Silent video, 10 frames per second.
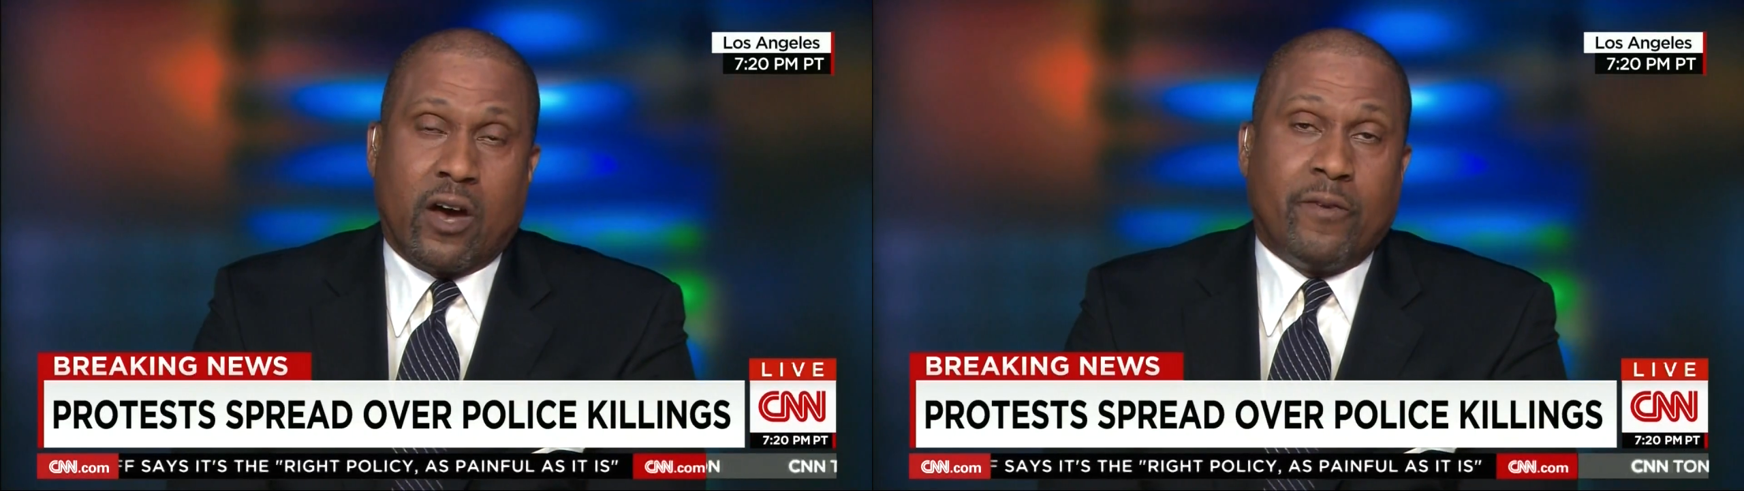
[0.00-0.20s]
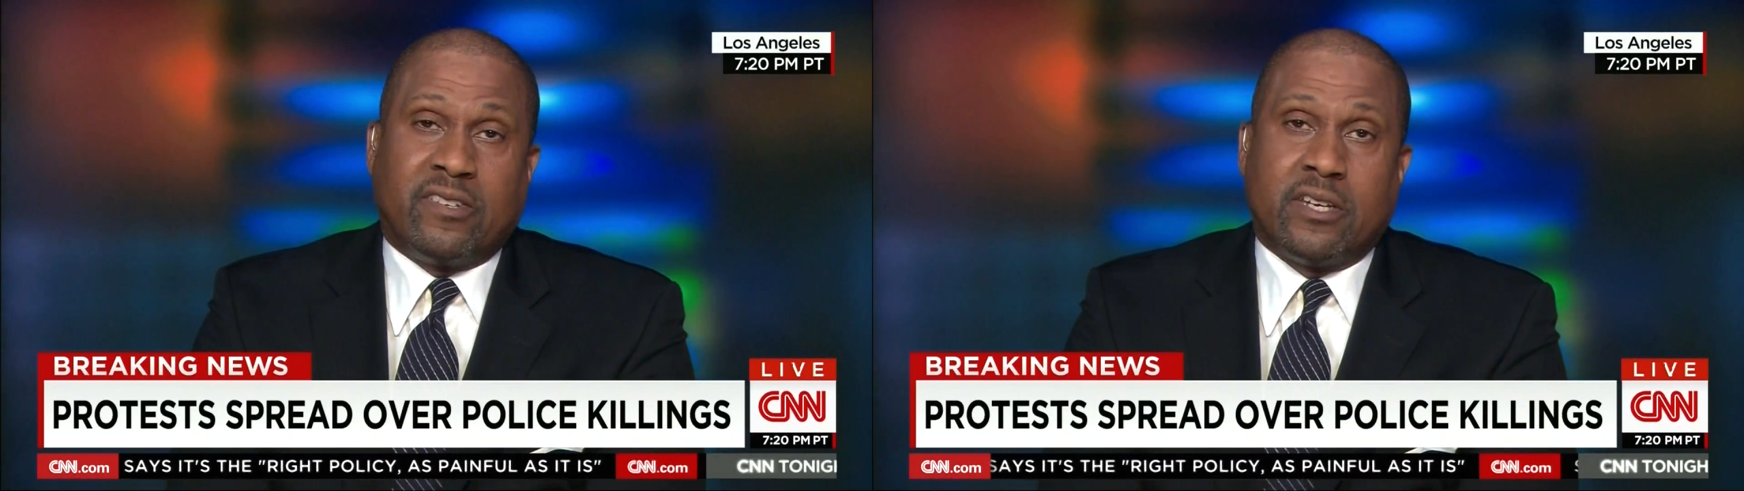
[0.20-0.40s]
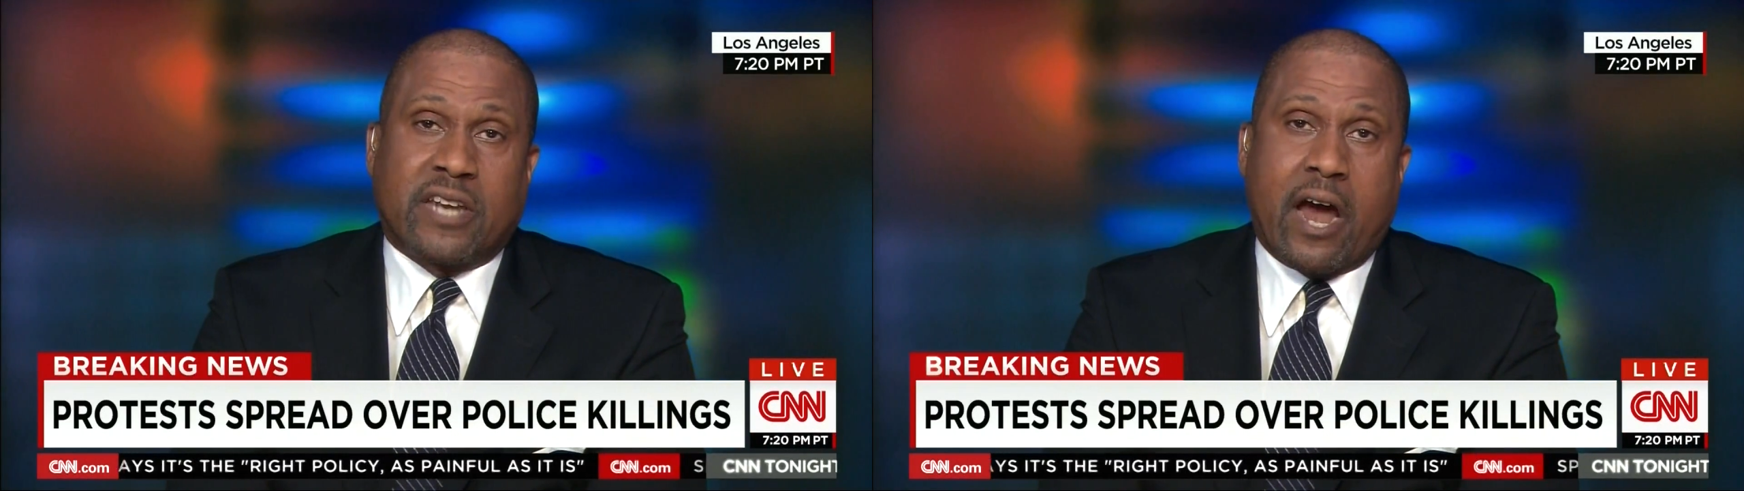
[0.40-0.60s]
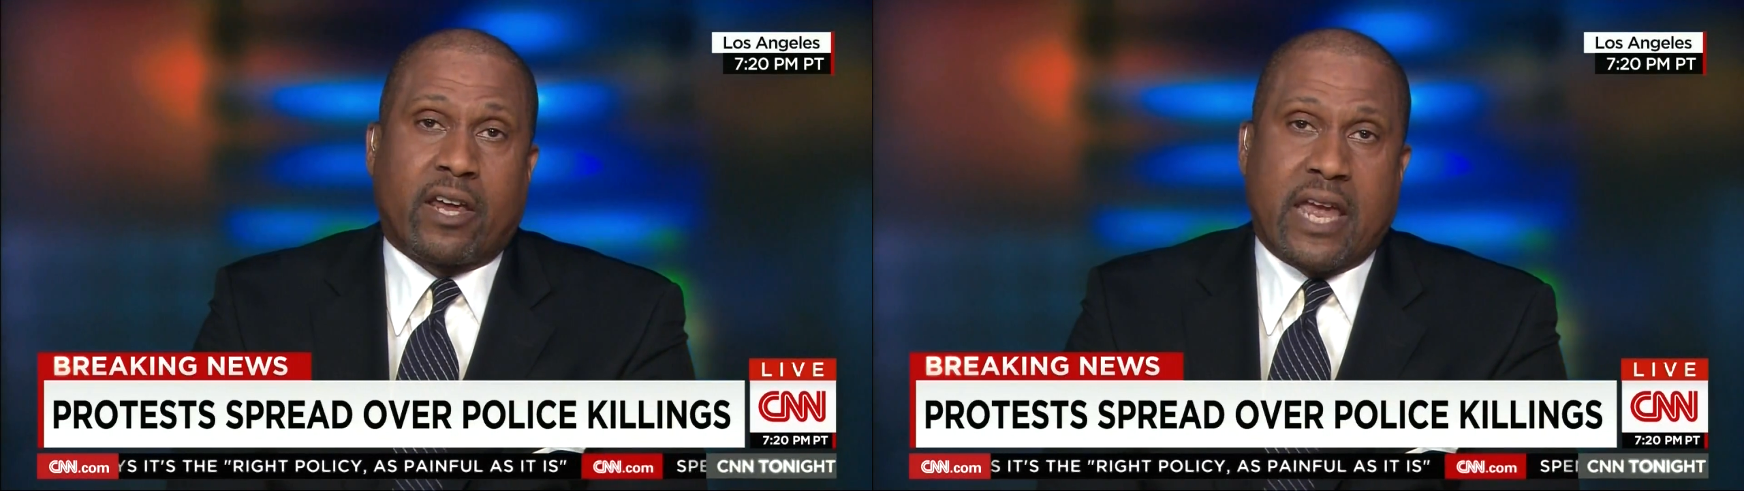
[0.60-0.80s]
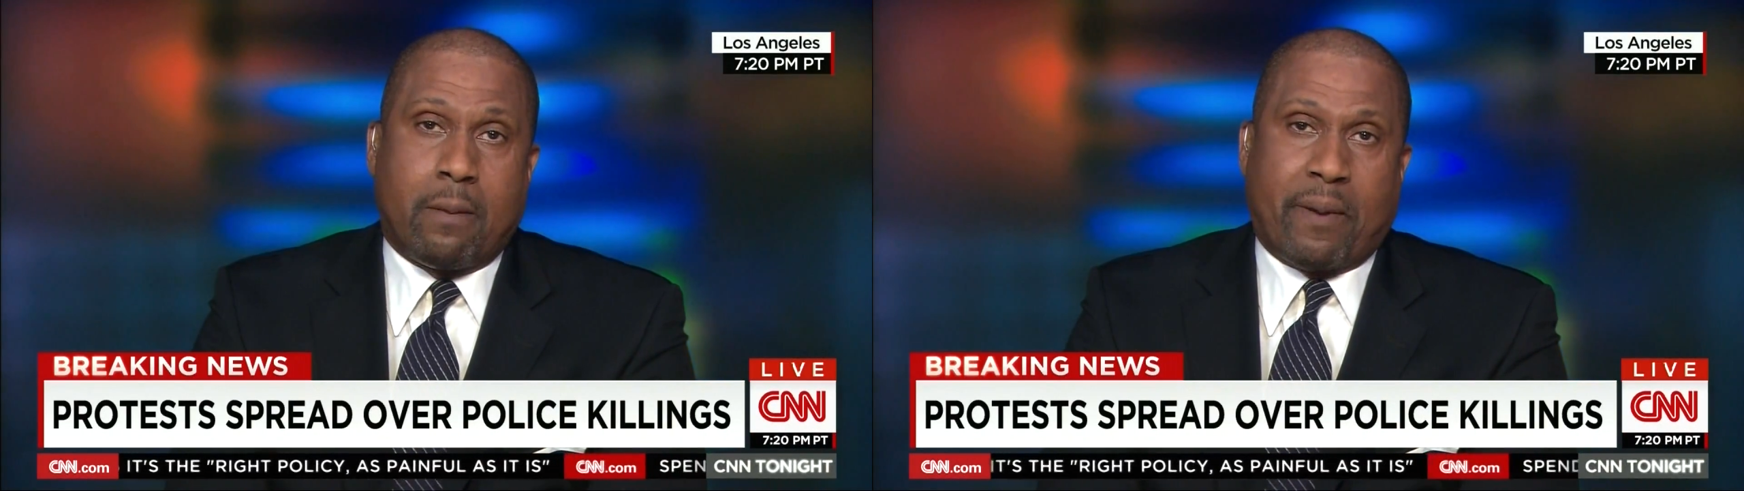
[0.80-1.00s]
of his
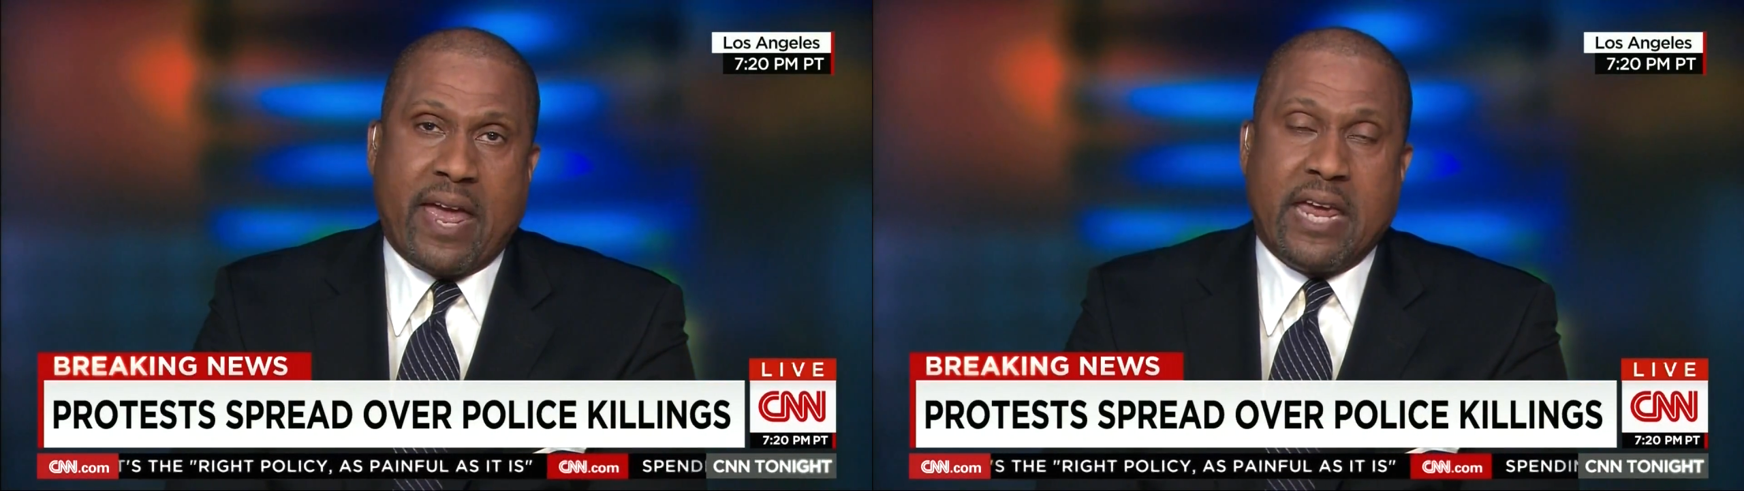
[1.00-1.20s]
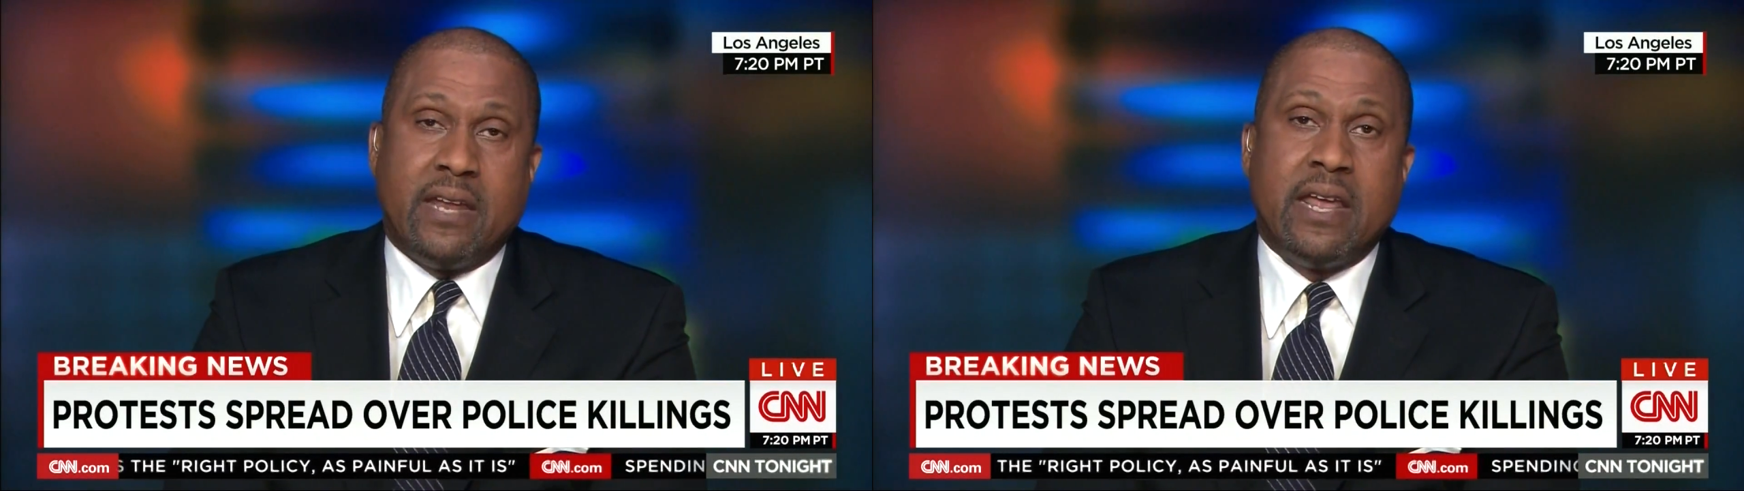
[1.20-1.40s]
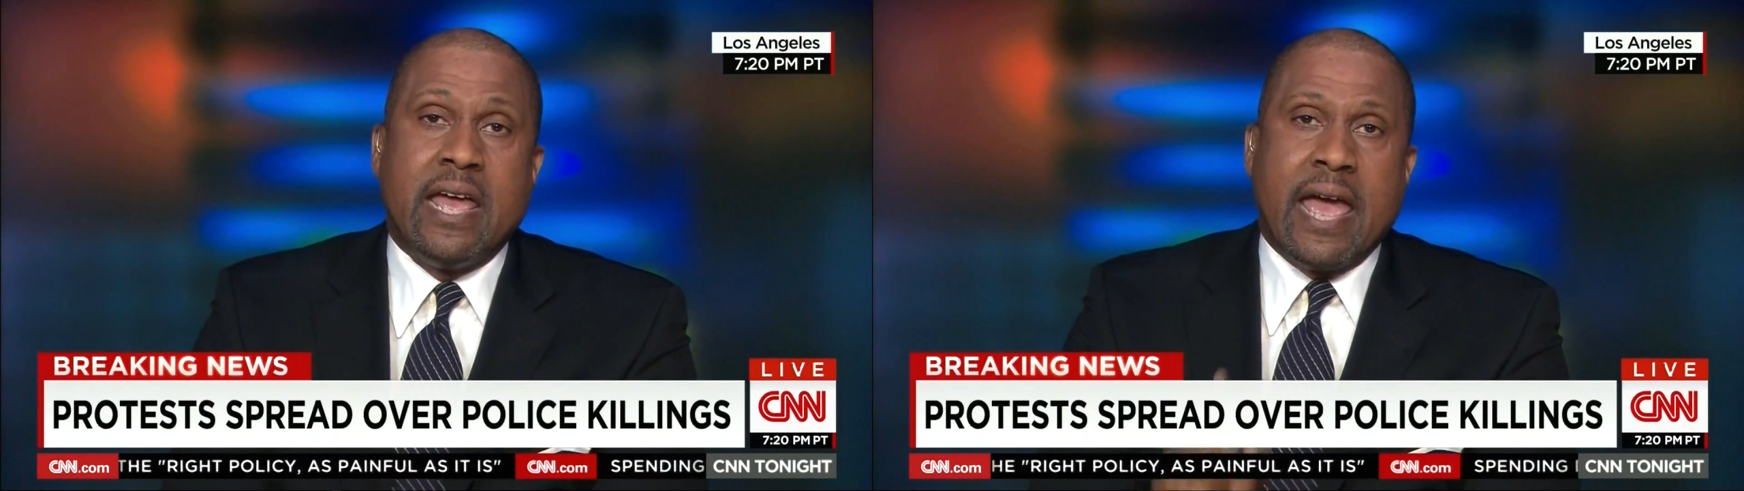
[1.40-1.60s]
entire campaign